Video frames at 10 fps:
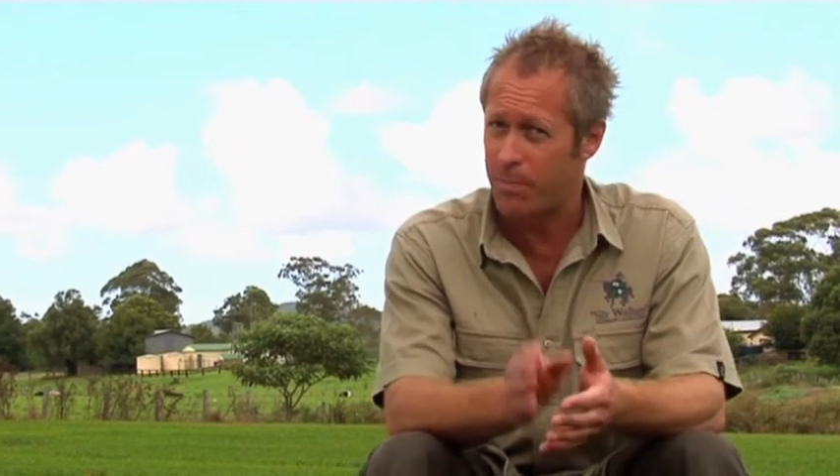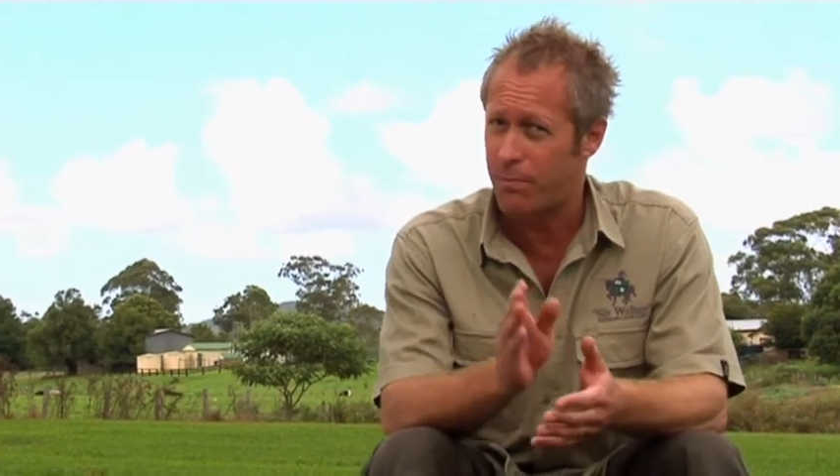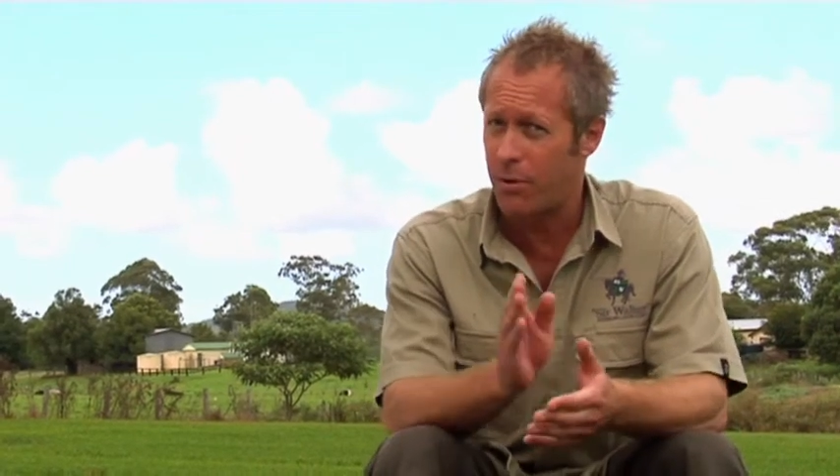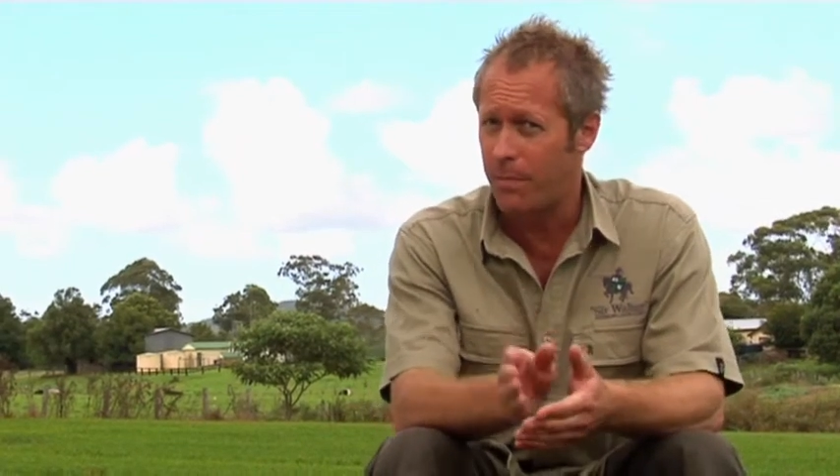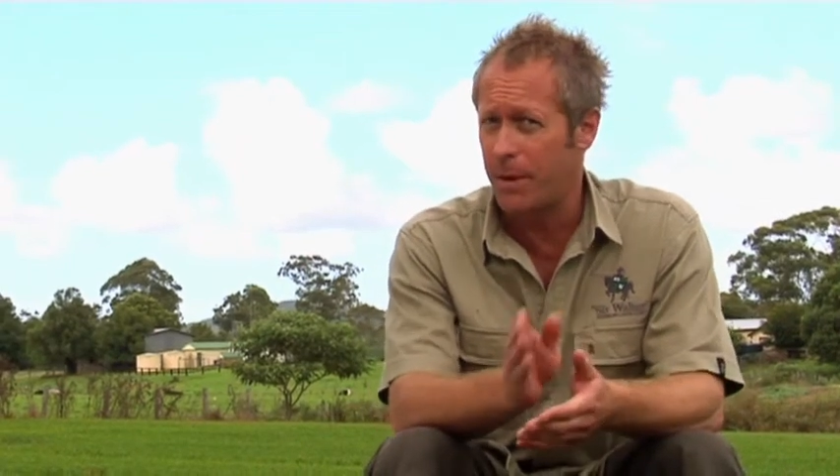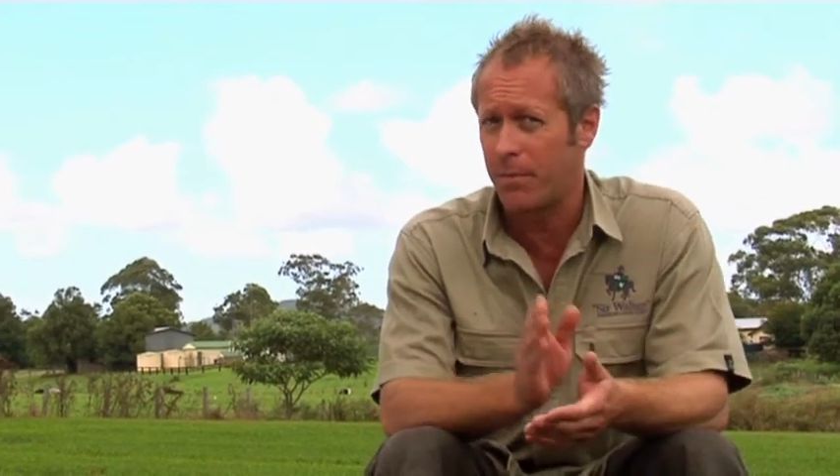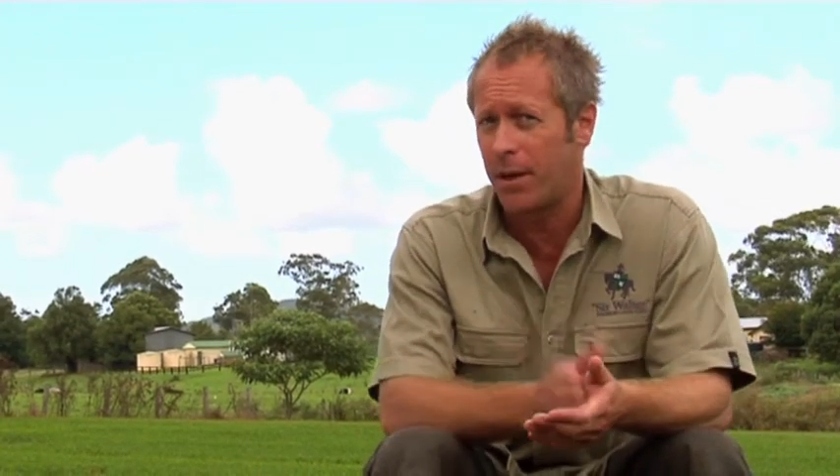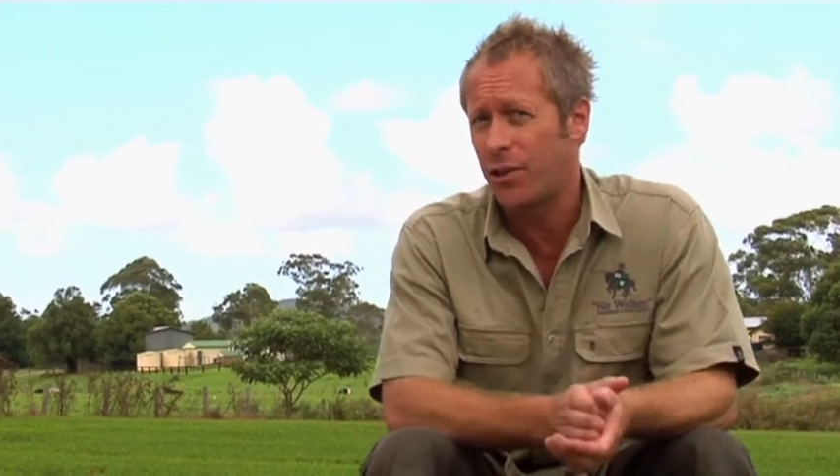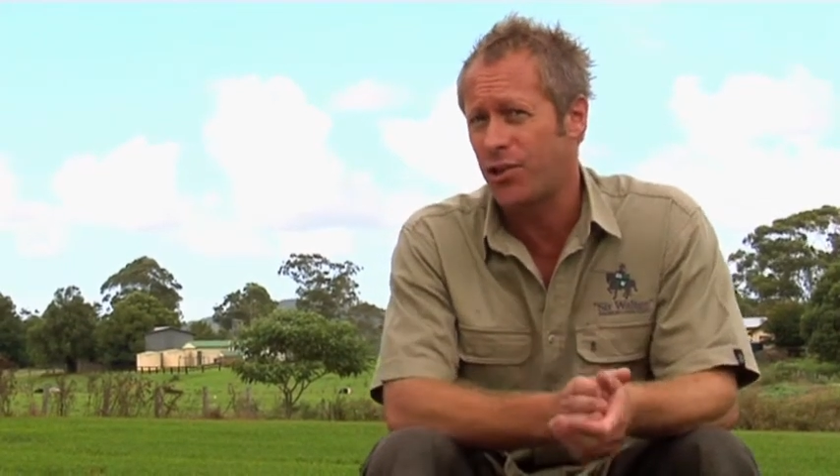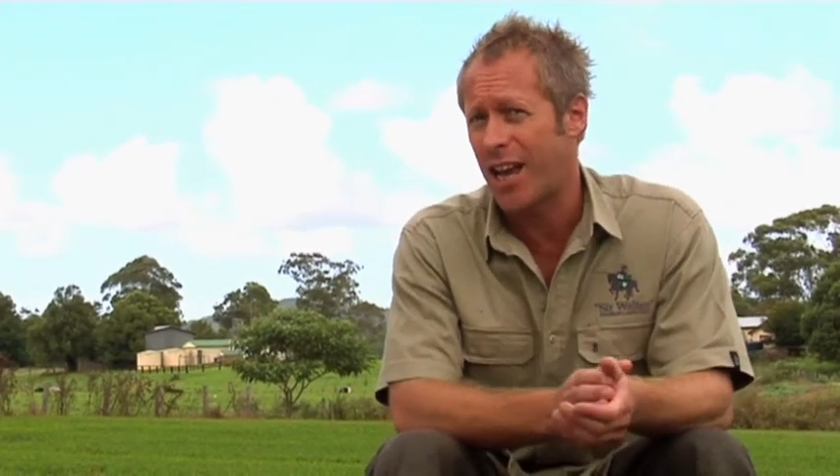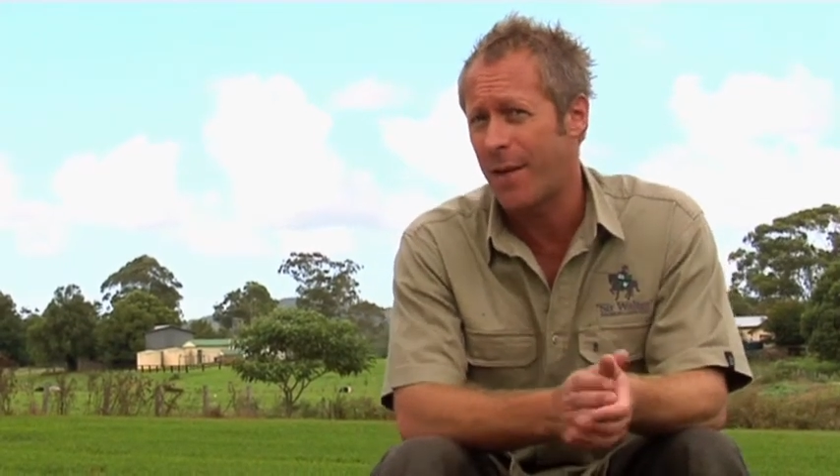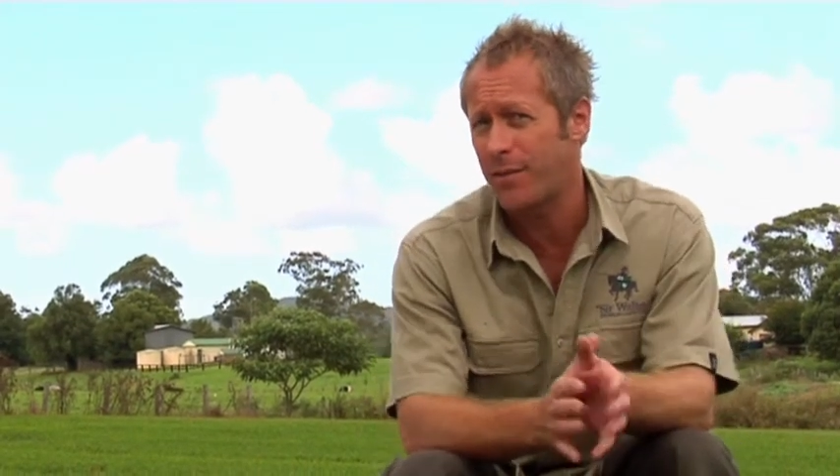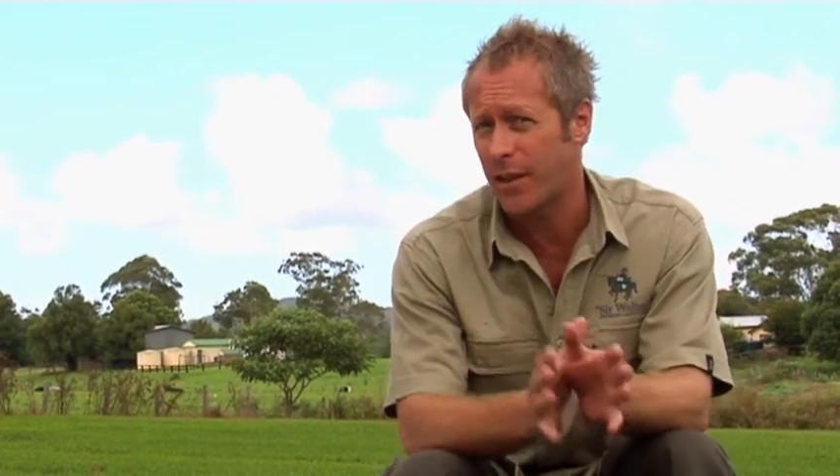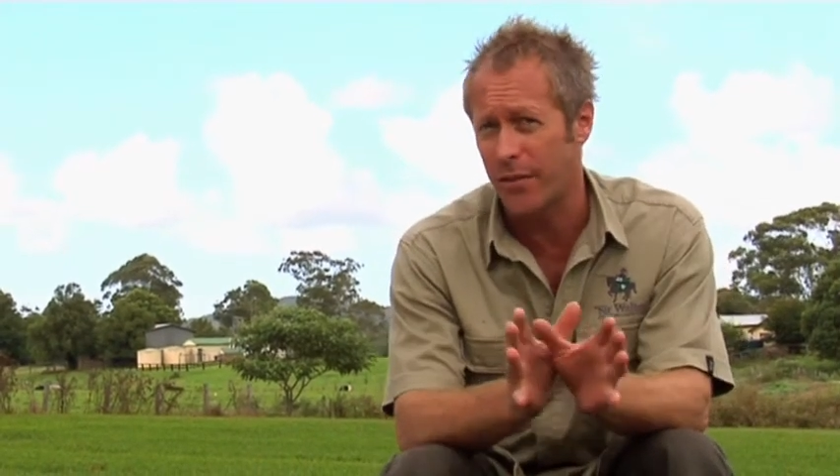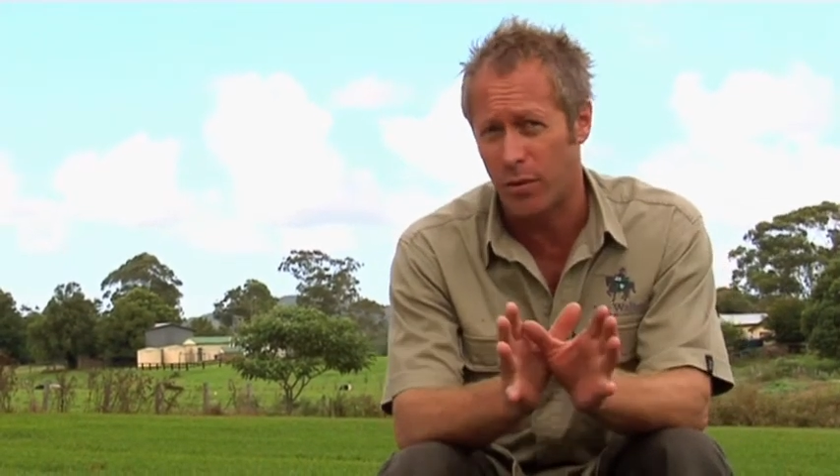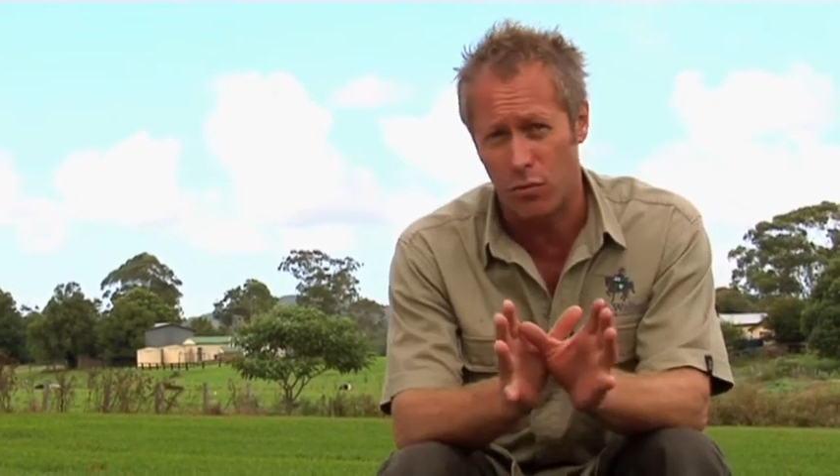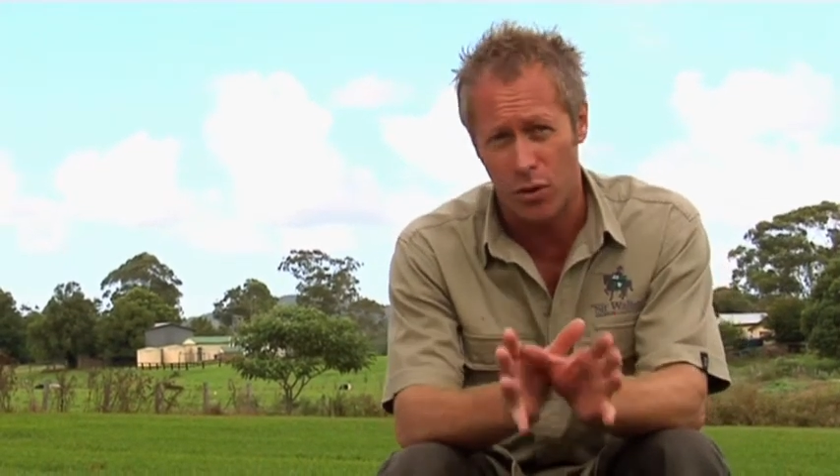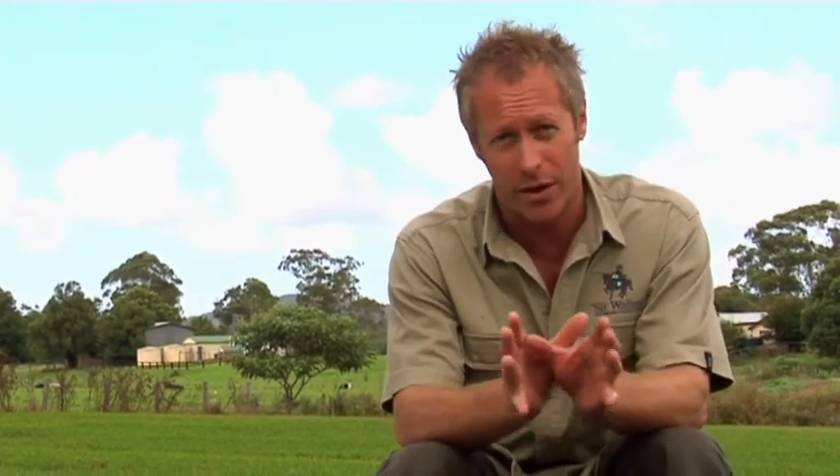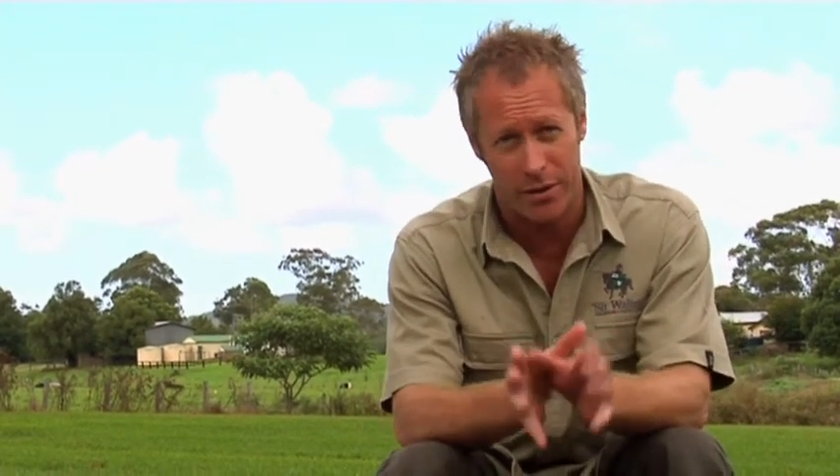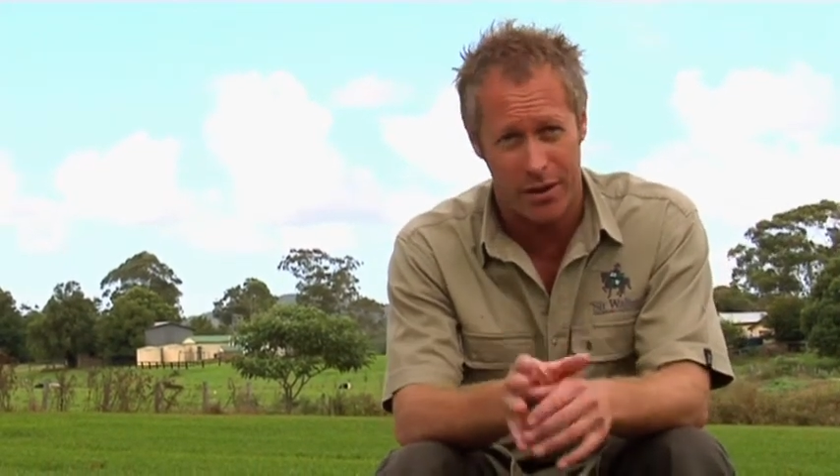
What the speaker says: it probably means you haven't done the right